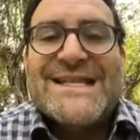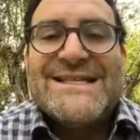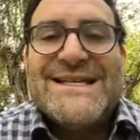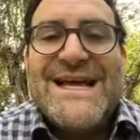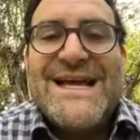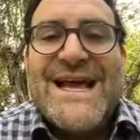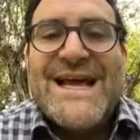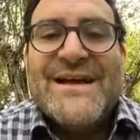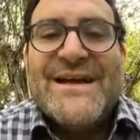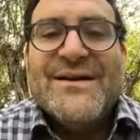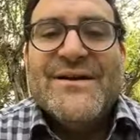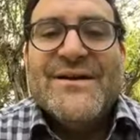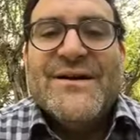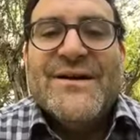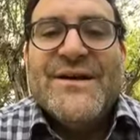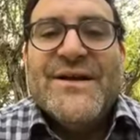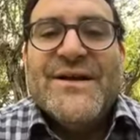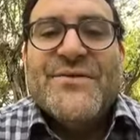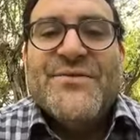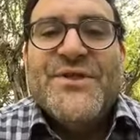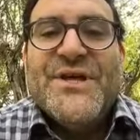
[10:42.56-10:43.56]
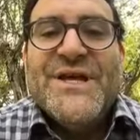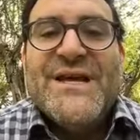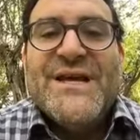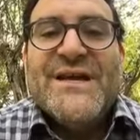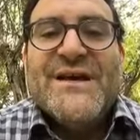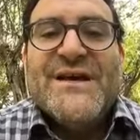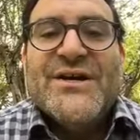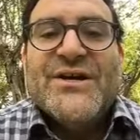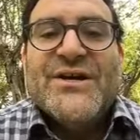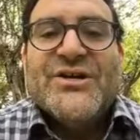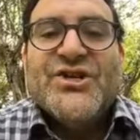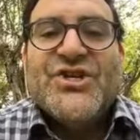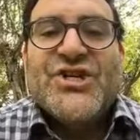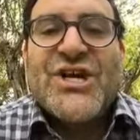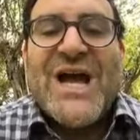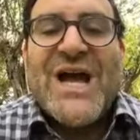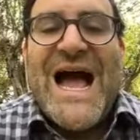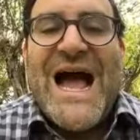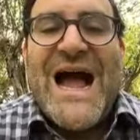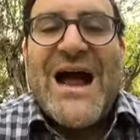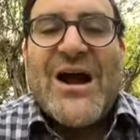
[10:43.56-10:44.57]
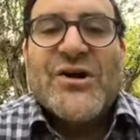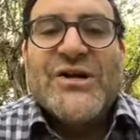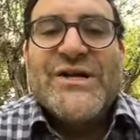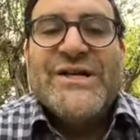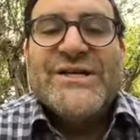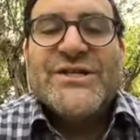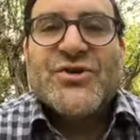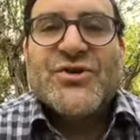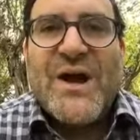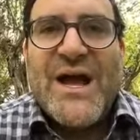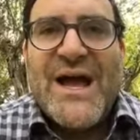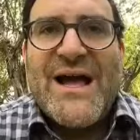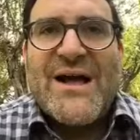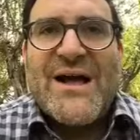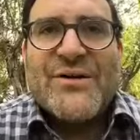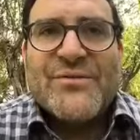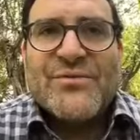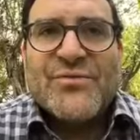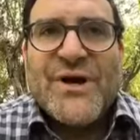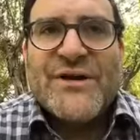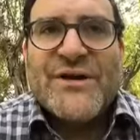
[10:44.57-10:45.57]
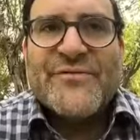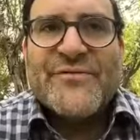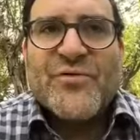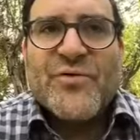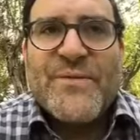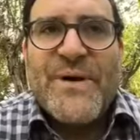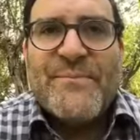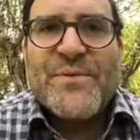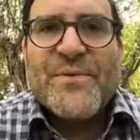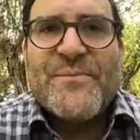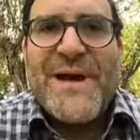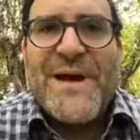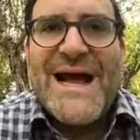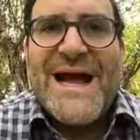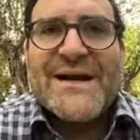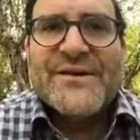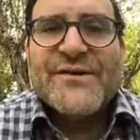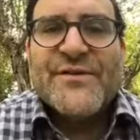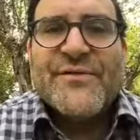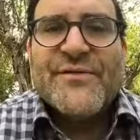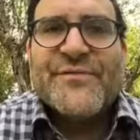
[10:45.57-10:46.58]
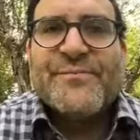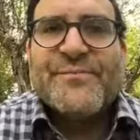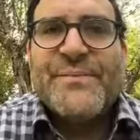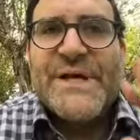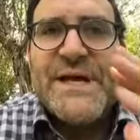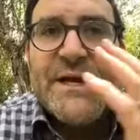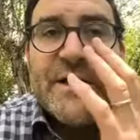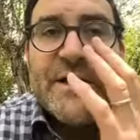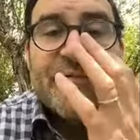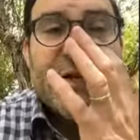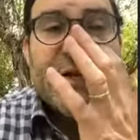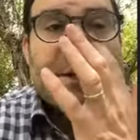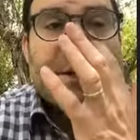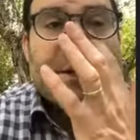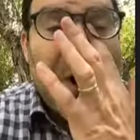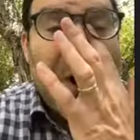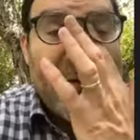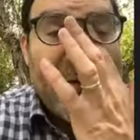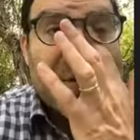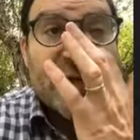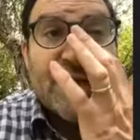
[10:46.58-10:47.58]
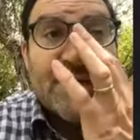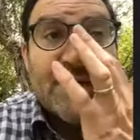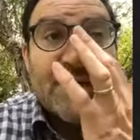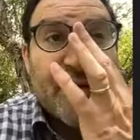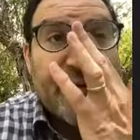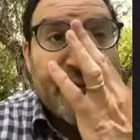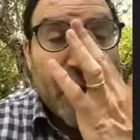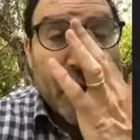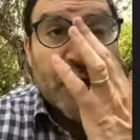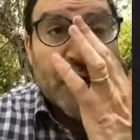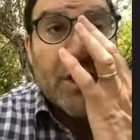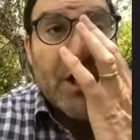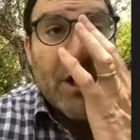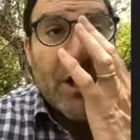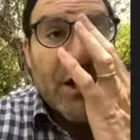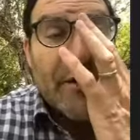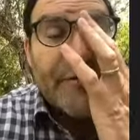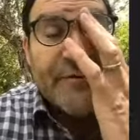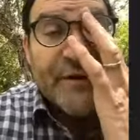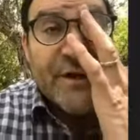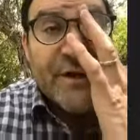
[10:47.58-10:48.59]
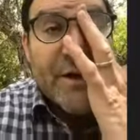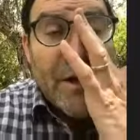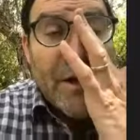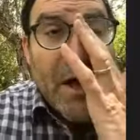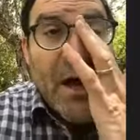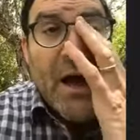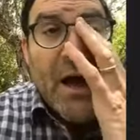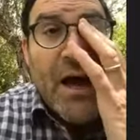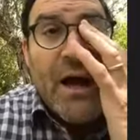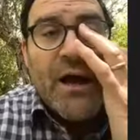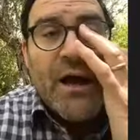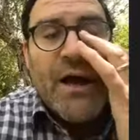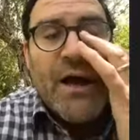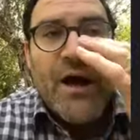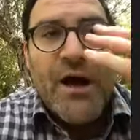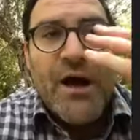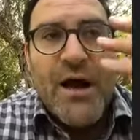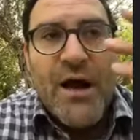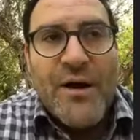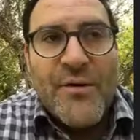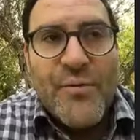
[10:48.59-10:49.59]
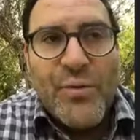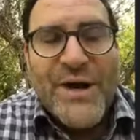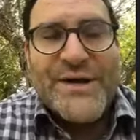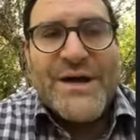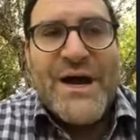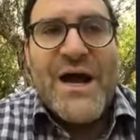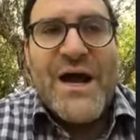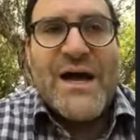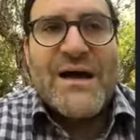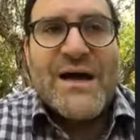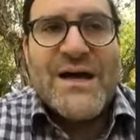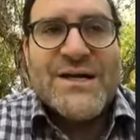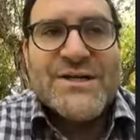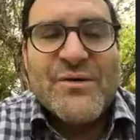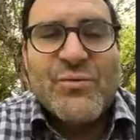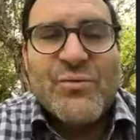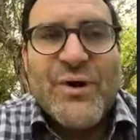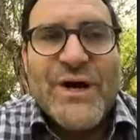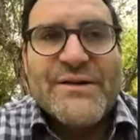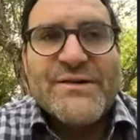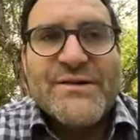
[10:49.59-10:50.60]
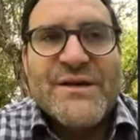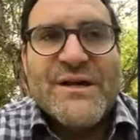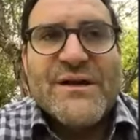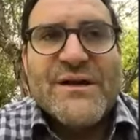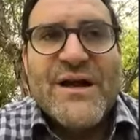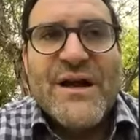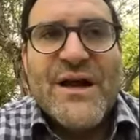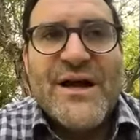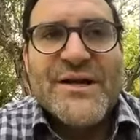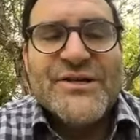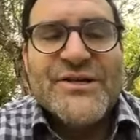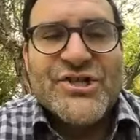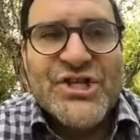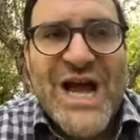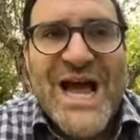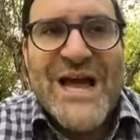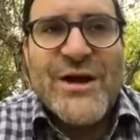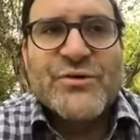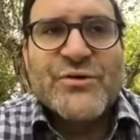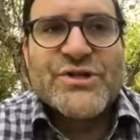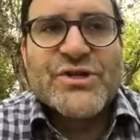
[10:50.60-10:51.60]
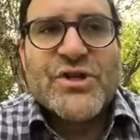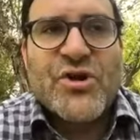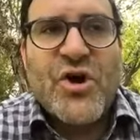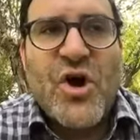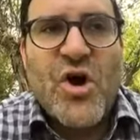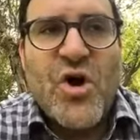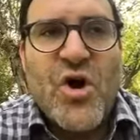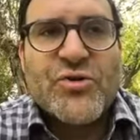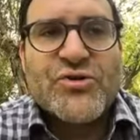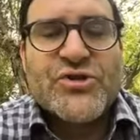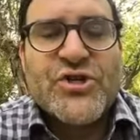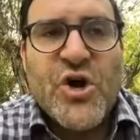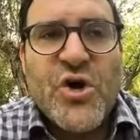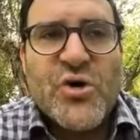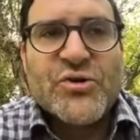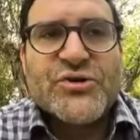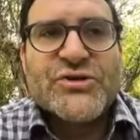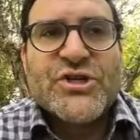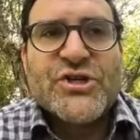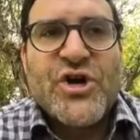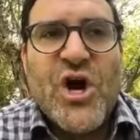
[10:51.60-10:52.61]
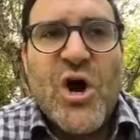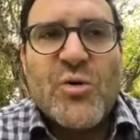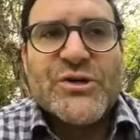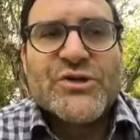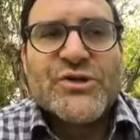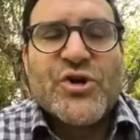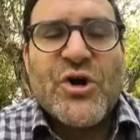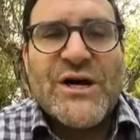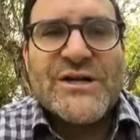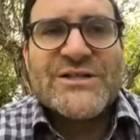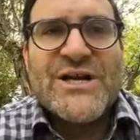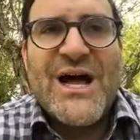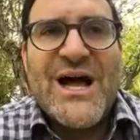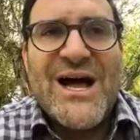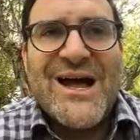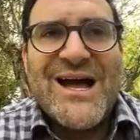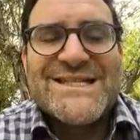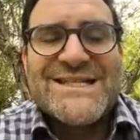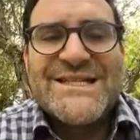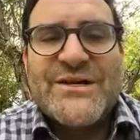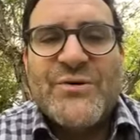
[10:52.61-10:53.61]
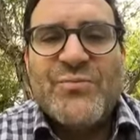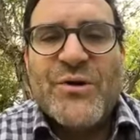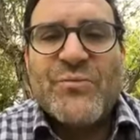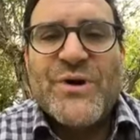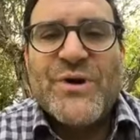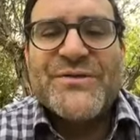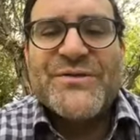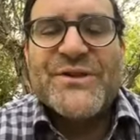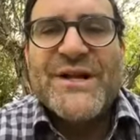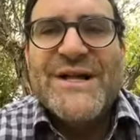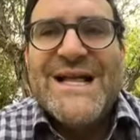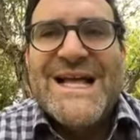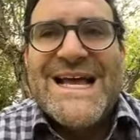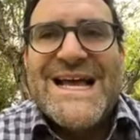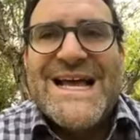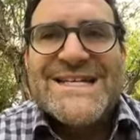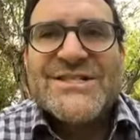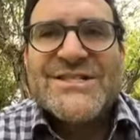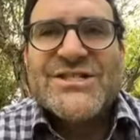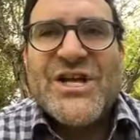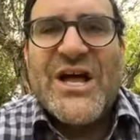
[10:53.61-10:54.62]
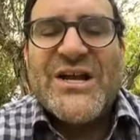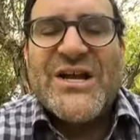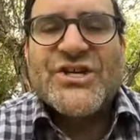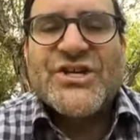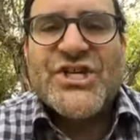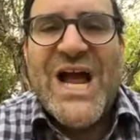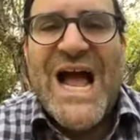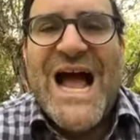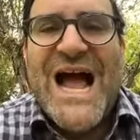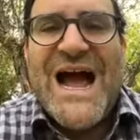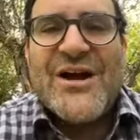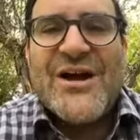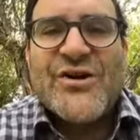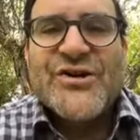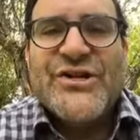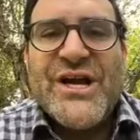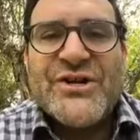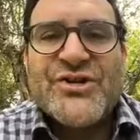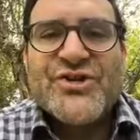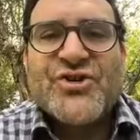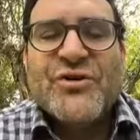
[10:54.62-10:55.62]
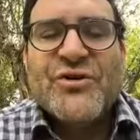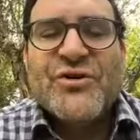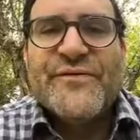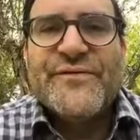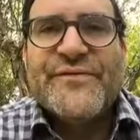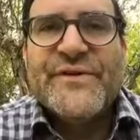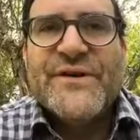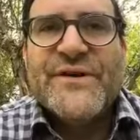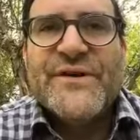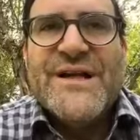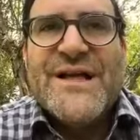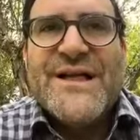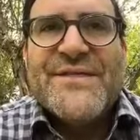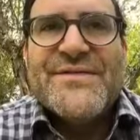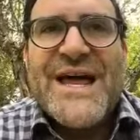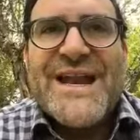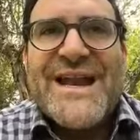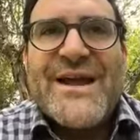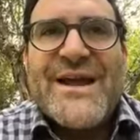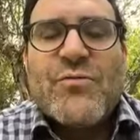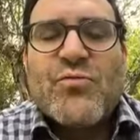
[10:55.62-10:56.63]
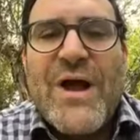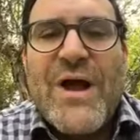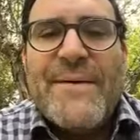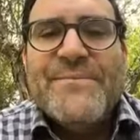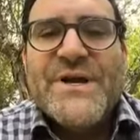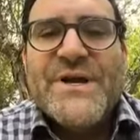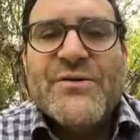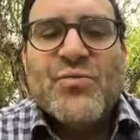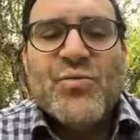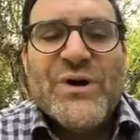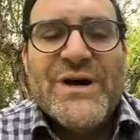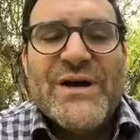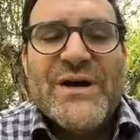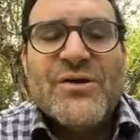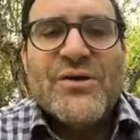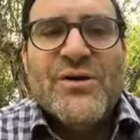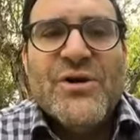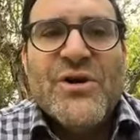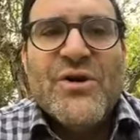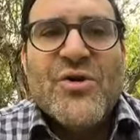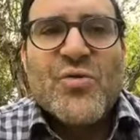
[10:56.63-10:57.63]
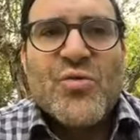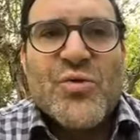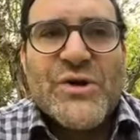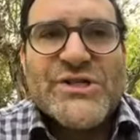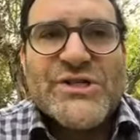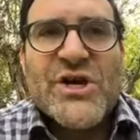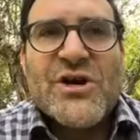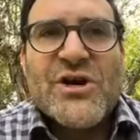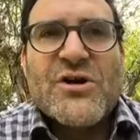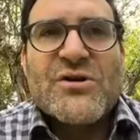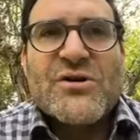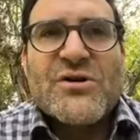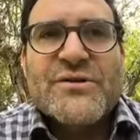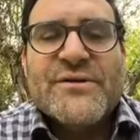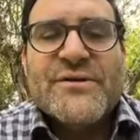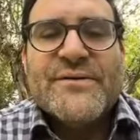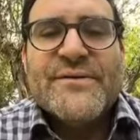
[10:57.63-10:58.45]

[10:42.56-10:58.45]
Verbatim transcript: day, the Sha'ar Yisrael, right? If you remember back in the beginning of these prophecies, the first of uh, uh, uh when Acha, when uh, Yishai was told to go and talk to Achaz, he went with his son Sha'ar Yashuv, that a remnant will return